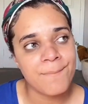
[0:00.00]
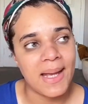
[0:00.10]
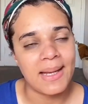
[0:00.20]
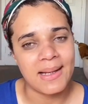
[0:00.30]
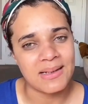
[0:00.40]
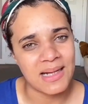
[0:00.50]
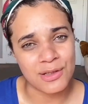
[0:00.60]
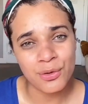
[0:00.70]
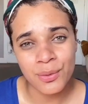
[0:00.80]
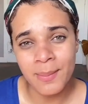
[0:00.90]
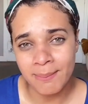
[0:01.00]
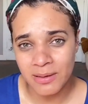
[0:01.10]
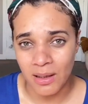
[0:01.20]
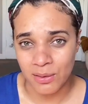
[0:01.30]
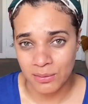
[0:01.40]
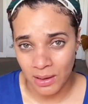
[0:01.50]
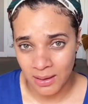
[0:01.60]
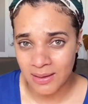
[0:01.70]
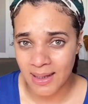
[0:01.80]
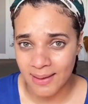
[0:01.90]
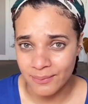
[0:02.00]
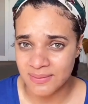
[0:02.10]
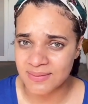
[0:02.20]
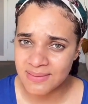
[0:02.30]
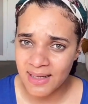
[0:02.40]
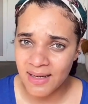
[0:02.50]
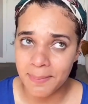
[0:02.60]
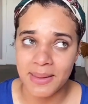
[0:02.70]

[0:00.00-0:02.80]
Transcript: And I don't remember how long I was there,